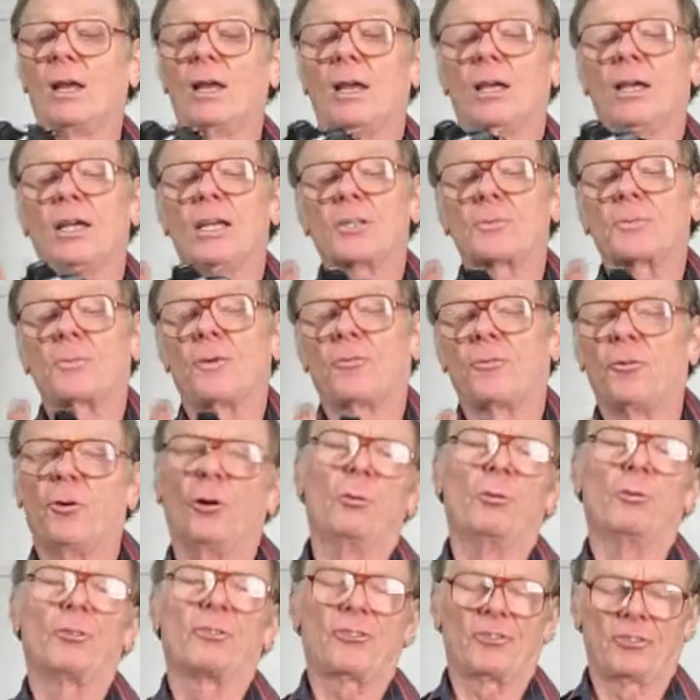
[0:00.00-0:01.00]
Its
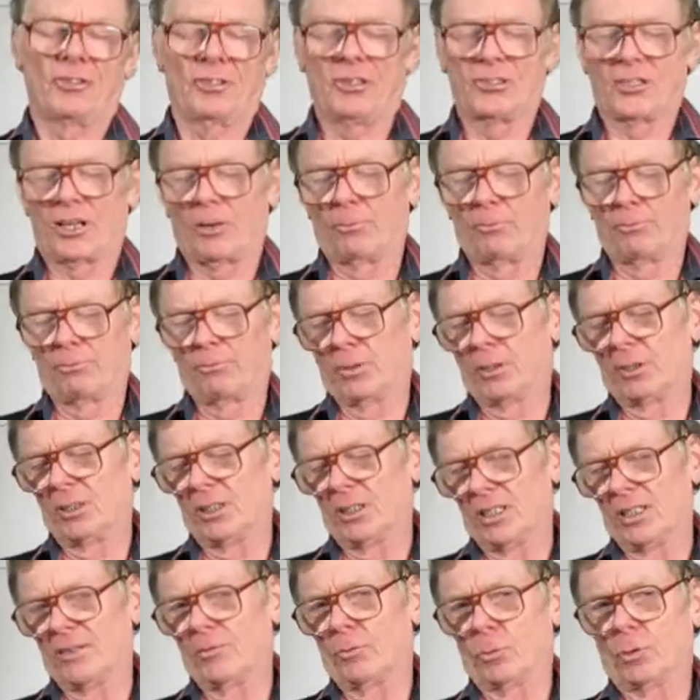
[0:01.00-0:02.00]
performance is
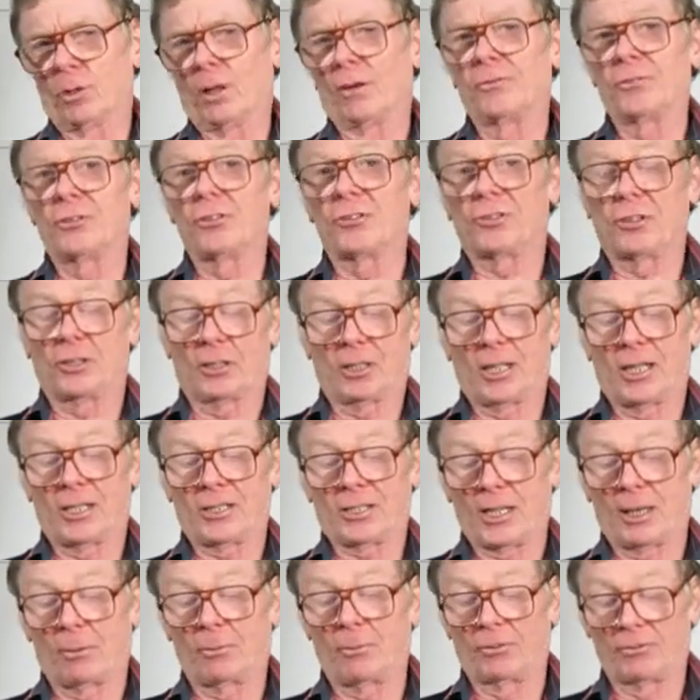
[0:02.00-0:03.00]
unbelievable. I've used it the
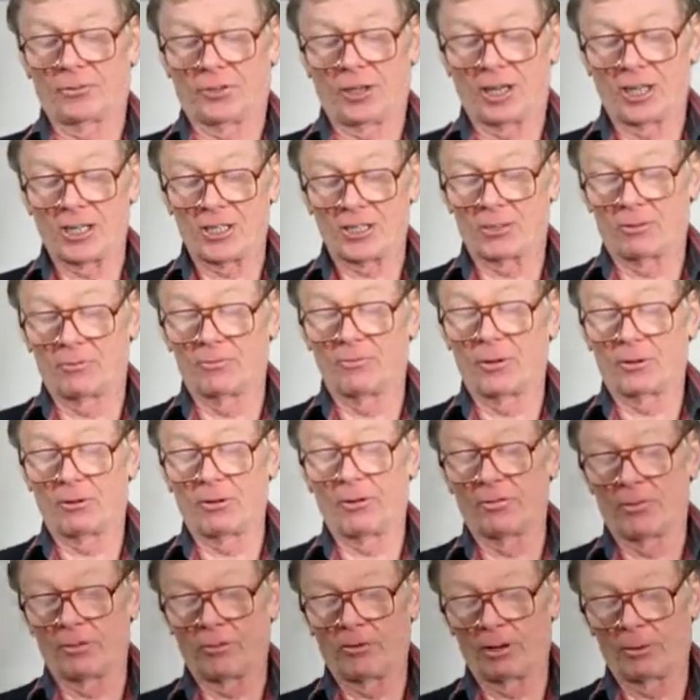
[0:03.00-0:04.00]
last couple of days and I'm
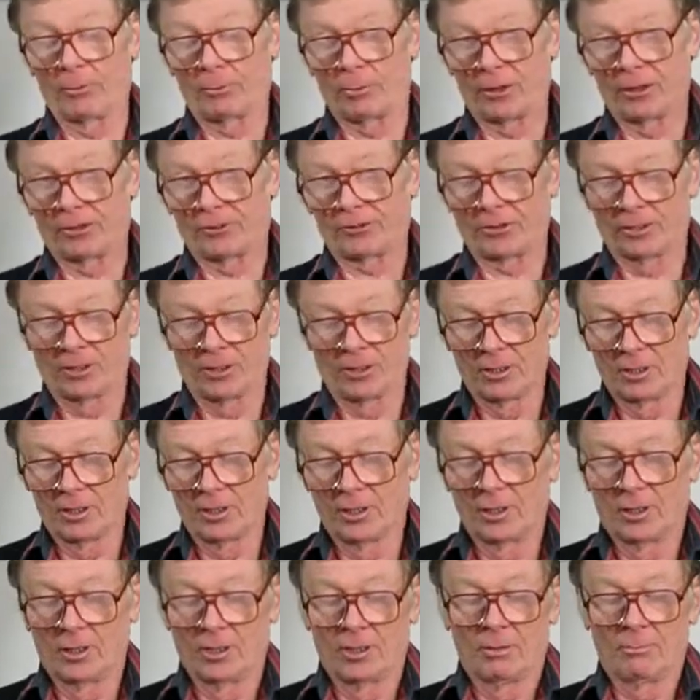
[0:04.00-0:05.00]
very impressed.
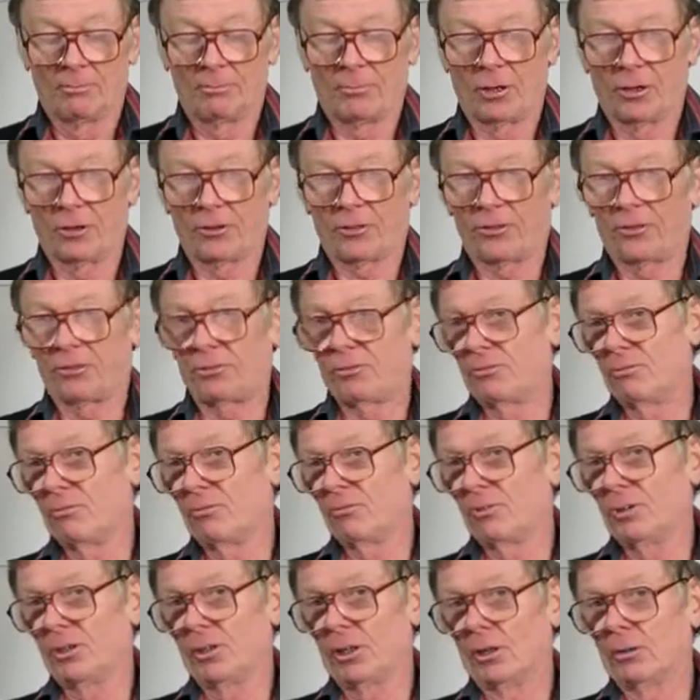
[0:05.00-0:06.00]
Both,
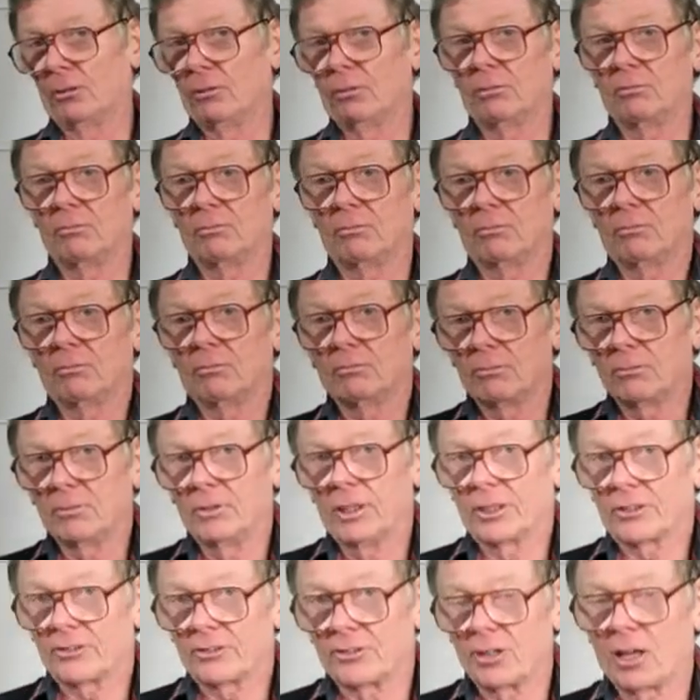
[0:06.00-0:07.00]

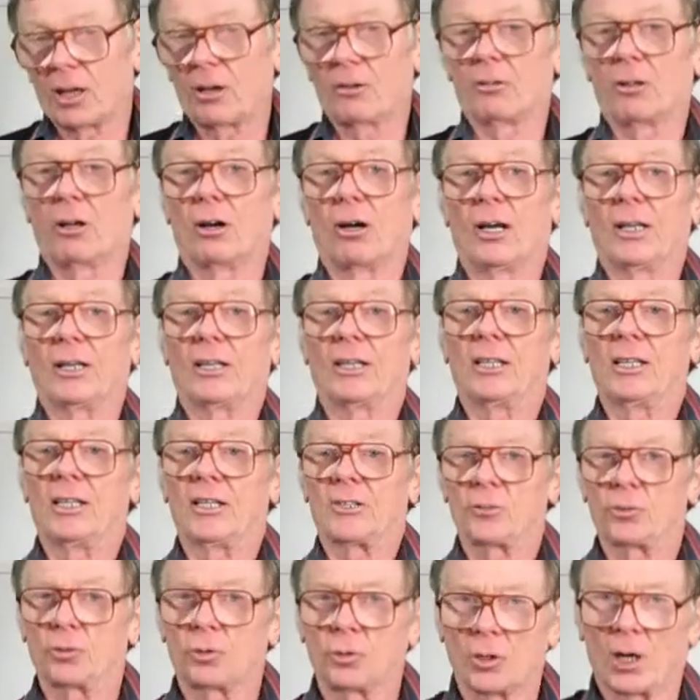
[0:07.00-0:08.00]
it's low light,
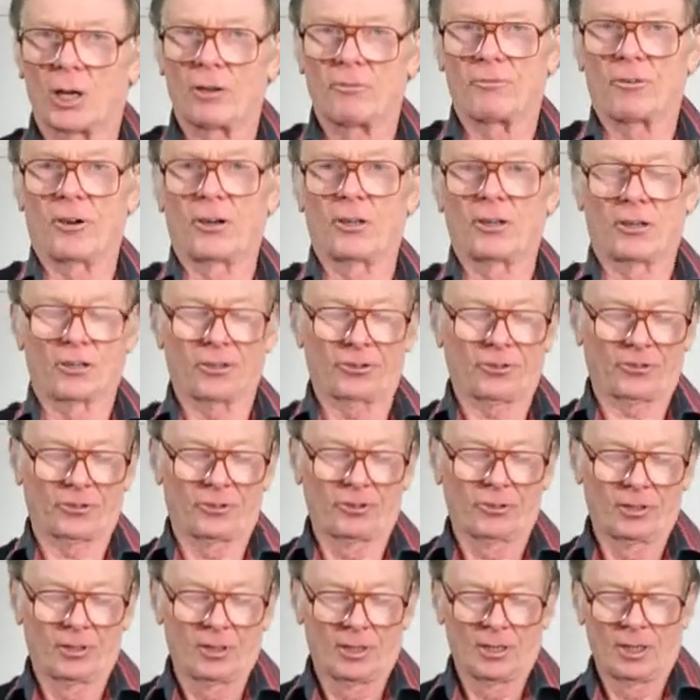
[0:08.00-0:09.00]
it's autofocus,
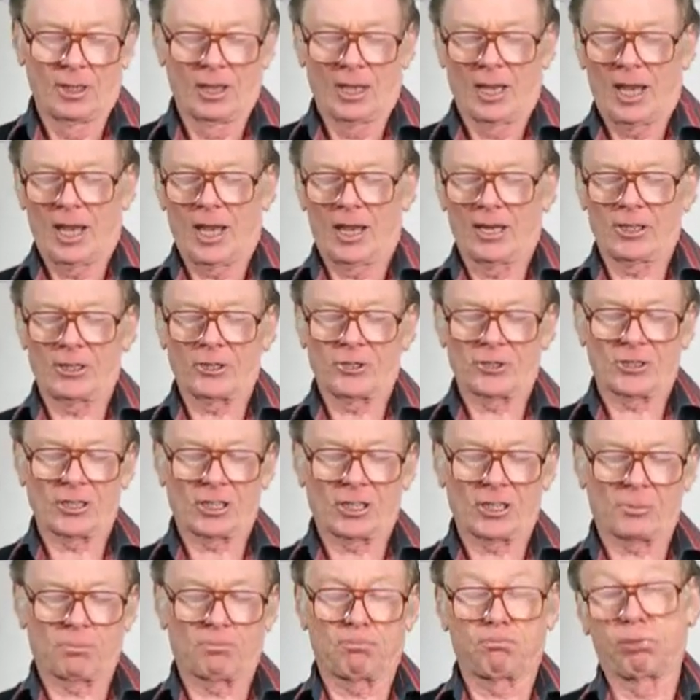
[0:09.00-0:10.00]
and it's
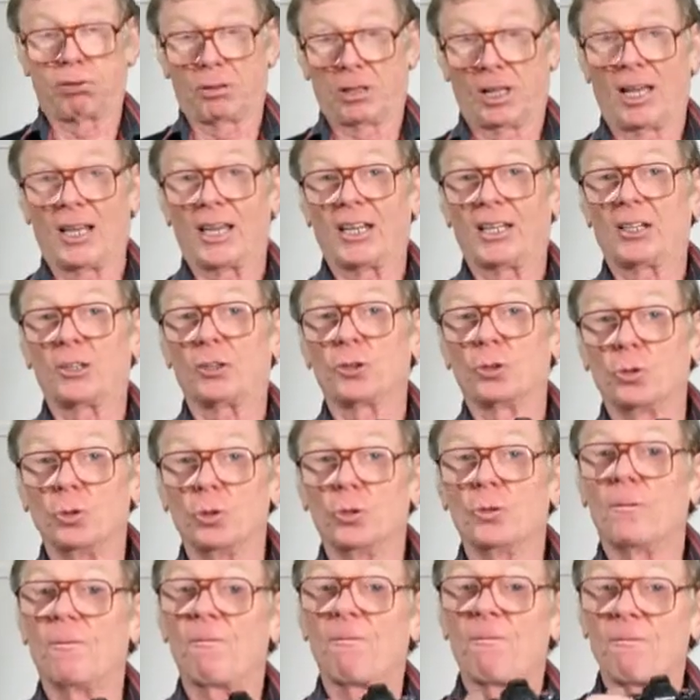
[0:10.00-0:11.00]
just plain
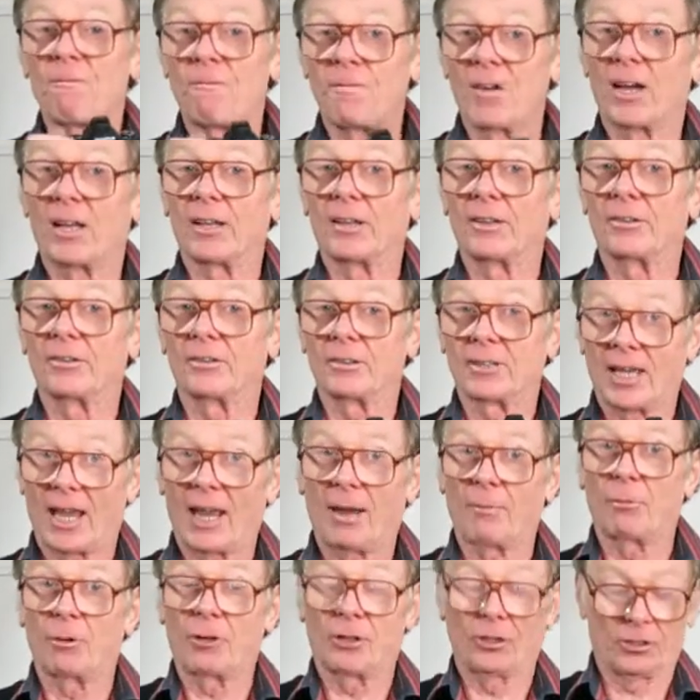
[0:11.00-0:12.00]
good fun
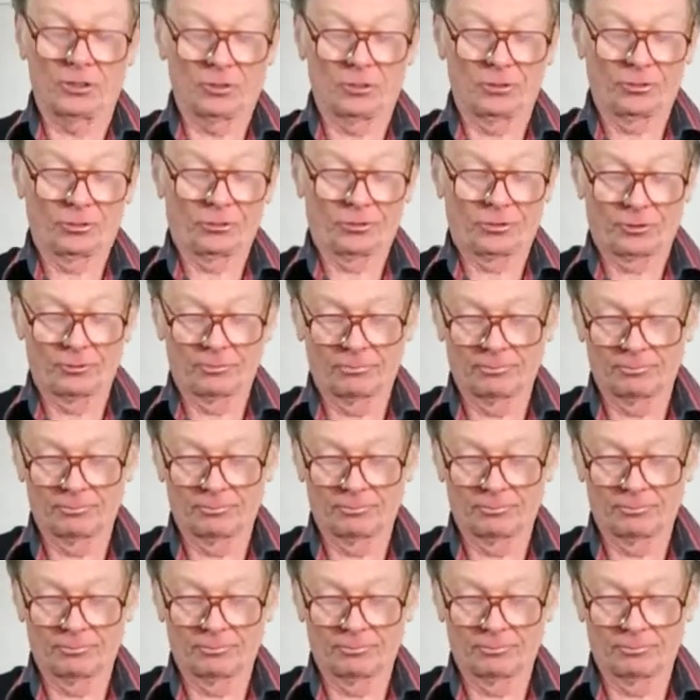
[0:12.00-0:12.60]
camera to use.